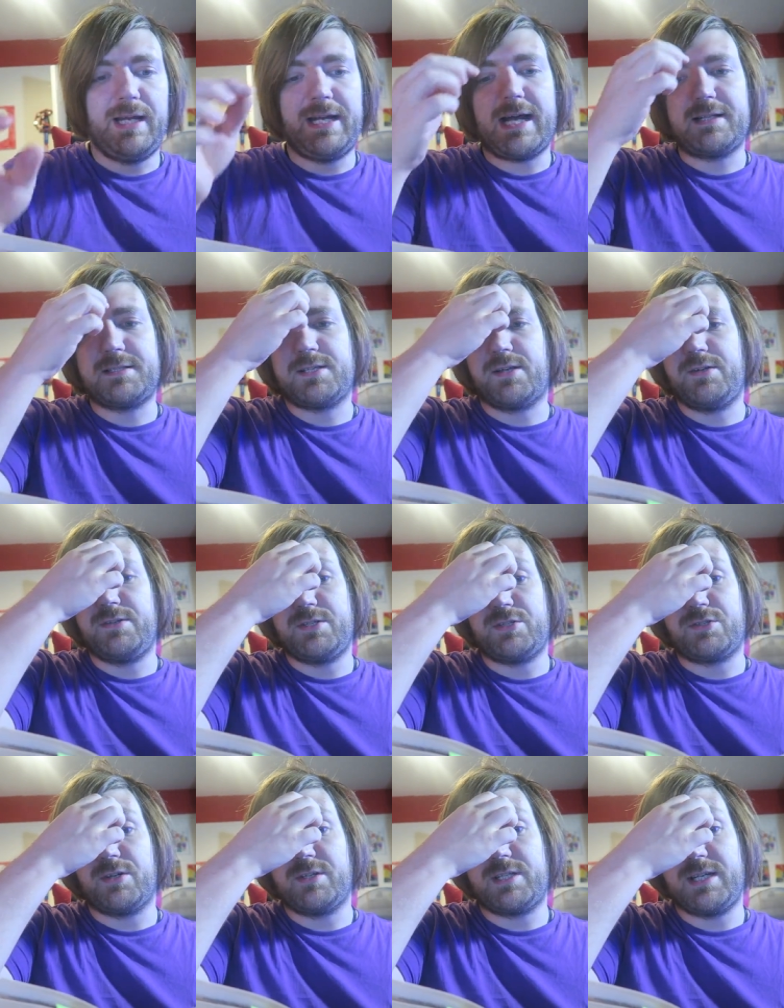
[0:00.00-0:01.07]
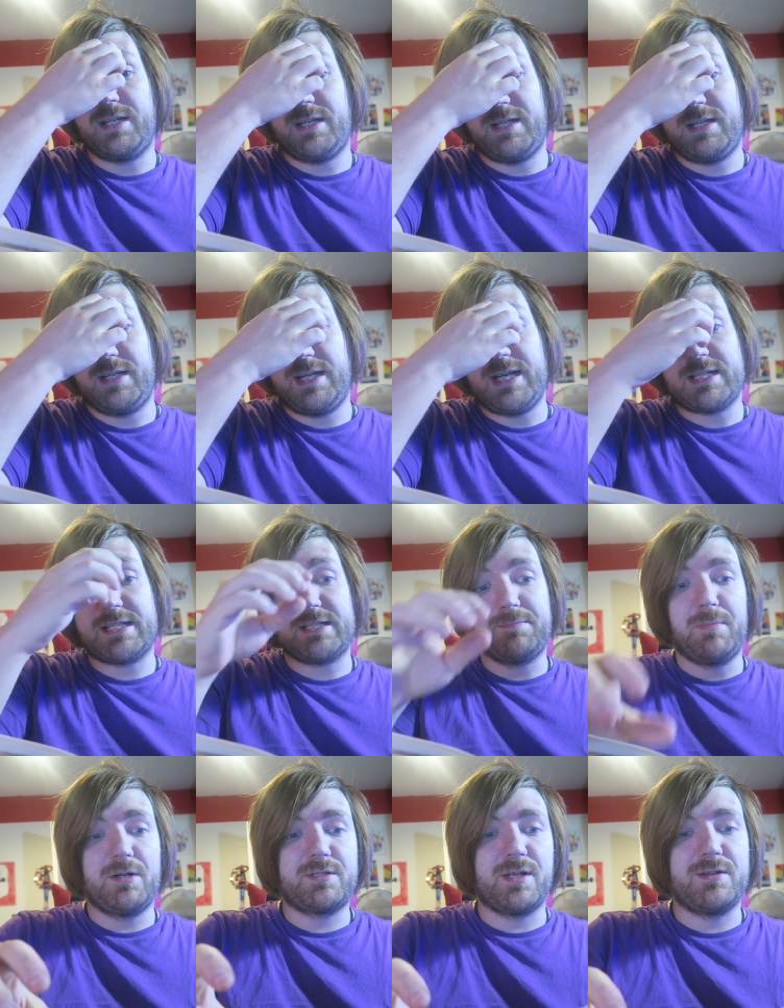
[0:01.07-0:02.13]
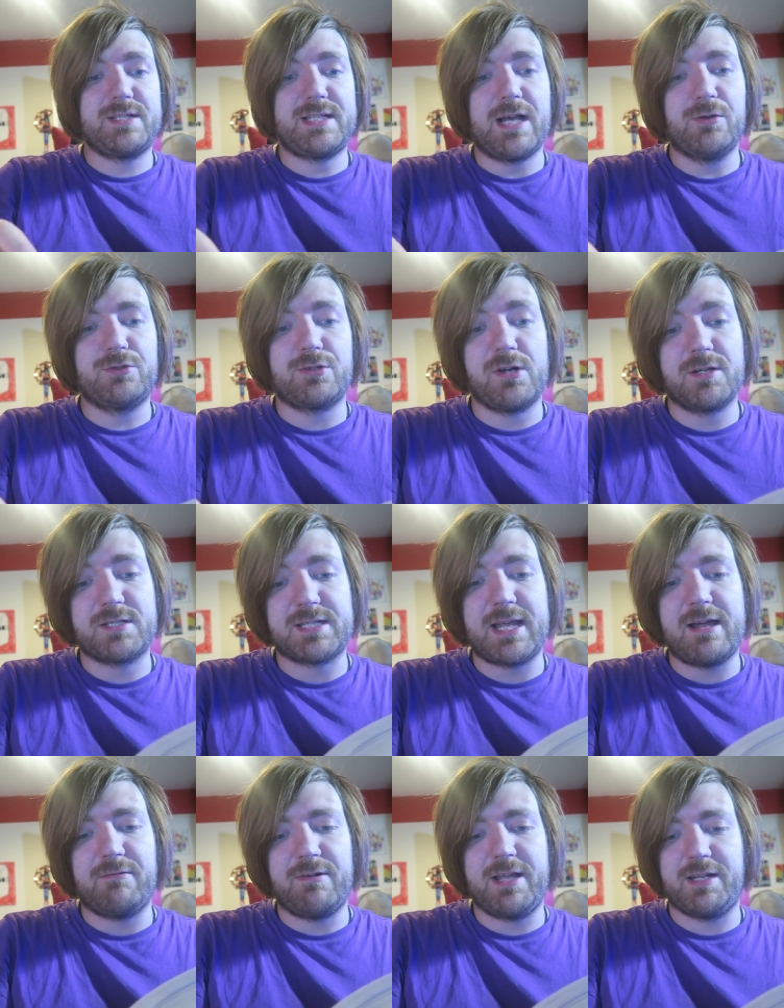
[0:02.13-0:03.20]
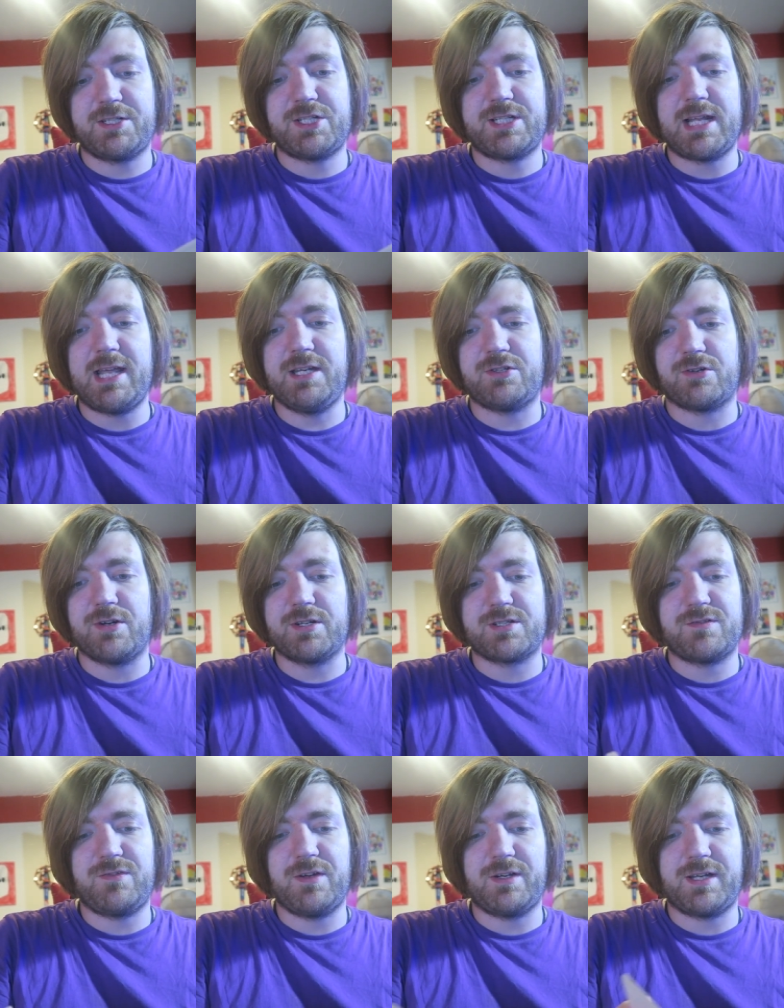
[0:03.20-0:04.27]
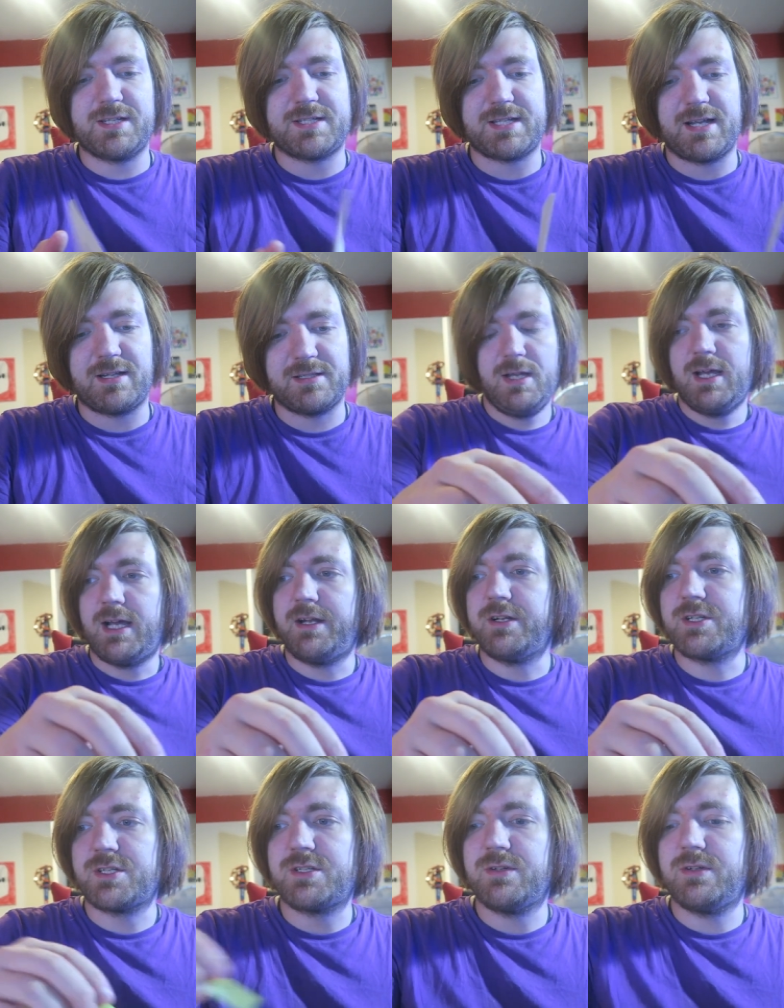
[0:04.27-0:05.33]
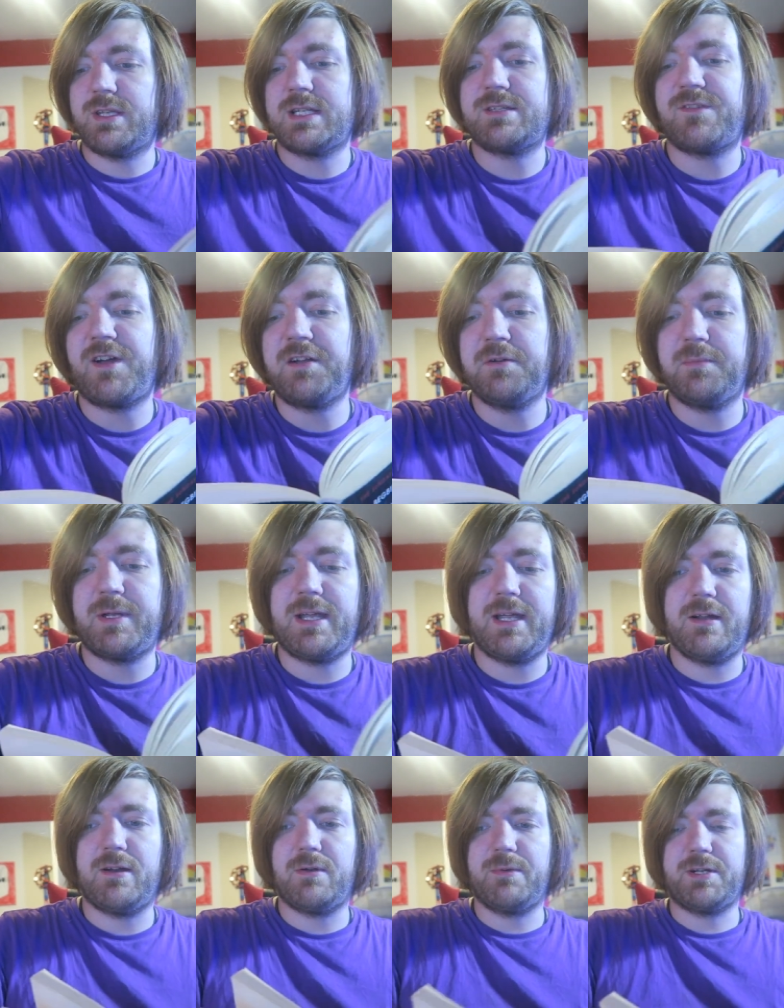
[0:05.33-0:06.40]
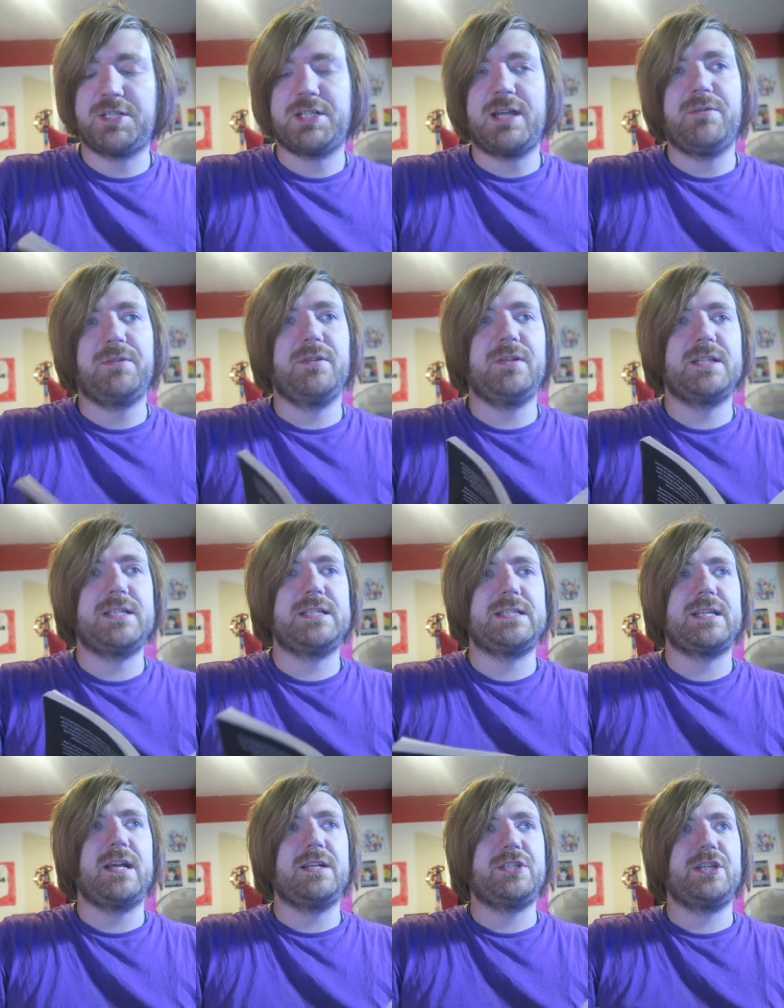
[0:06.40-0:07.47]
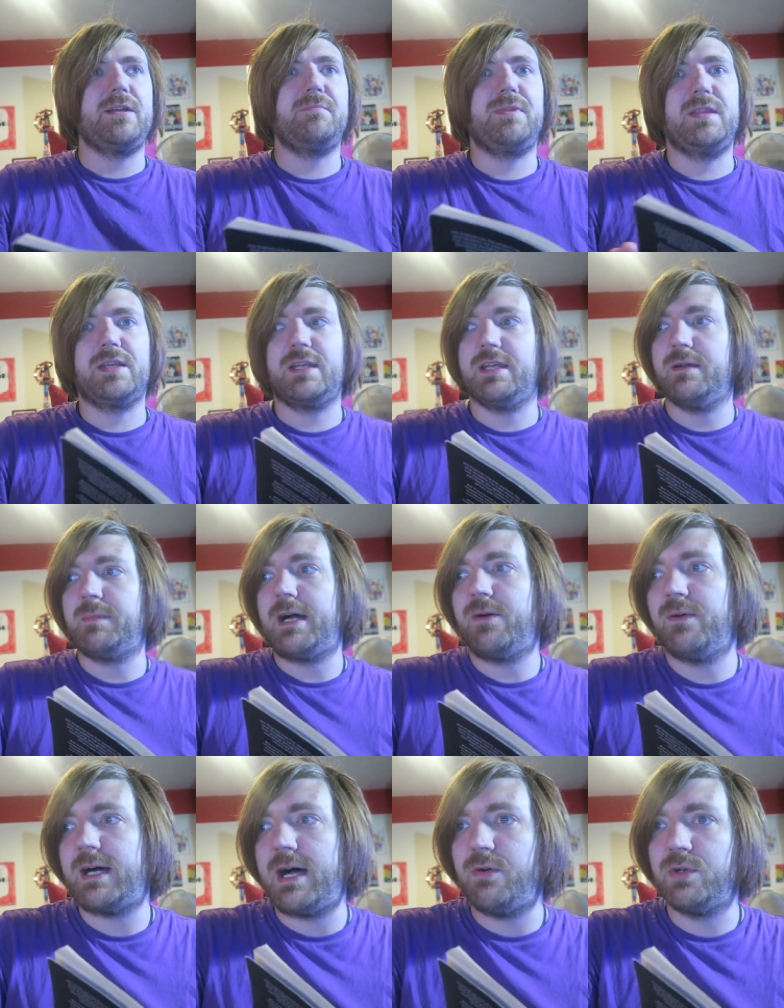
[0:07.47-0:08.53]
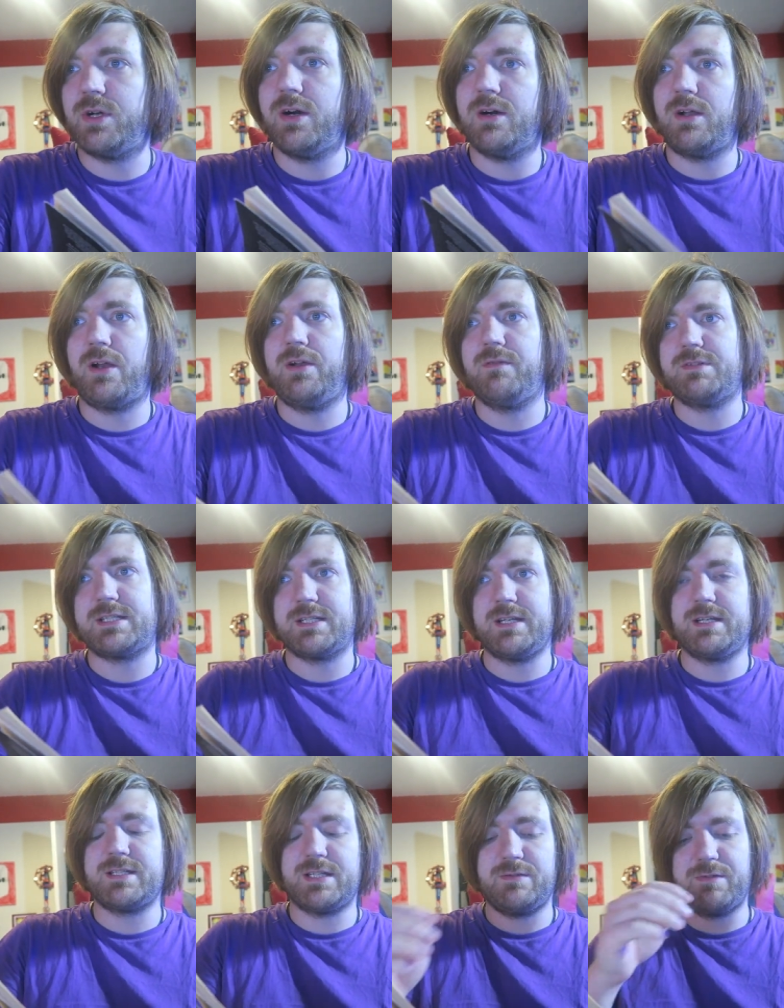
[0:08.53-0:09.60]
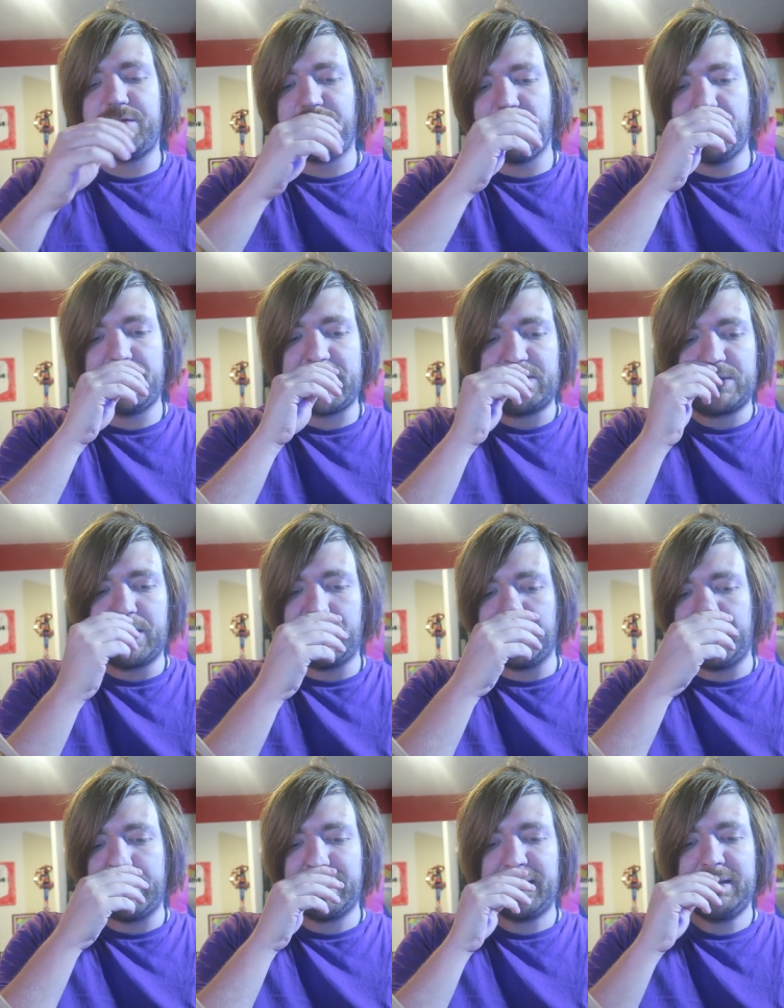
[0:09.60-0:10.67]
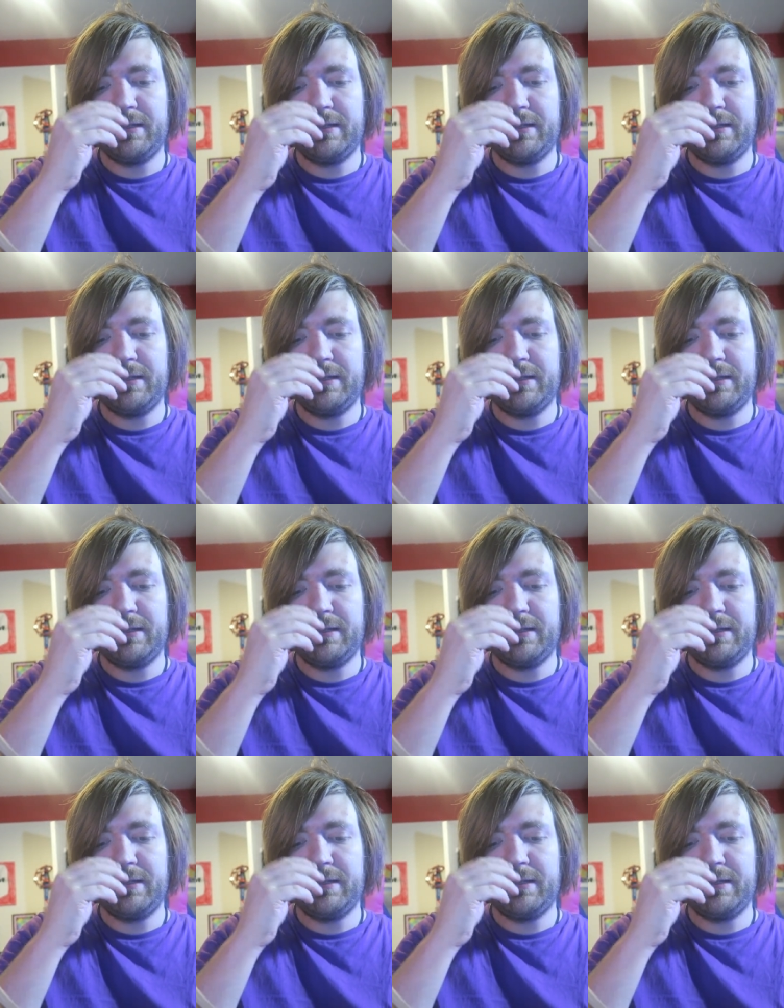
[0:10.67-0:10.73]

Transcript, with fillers: And Anton, who's a drug dealer, he has this motto, sell drugs, get rich, take drugs, fuck yourself. And I just thought this final bit here I want to share with you. This is Jim thinking about alcohol, and obviously he's a reformed alcoholic.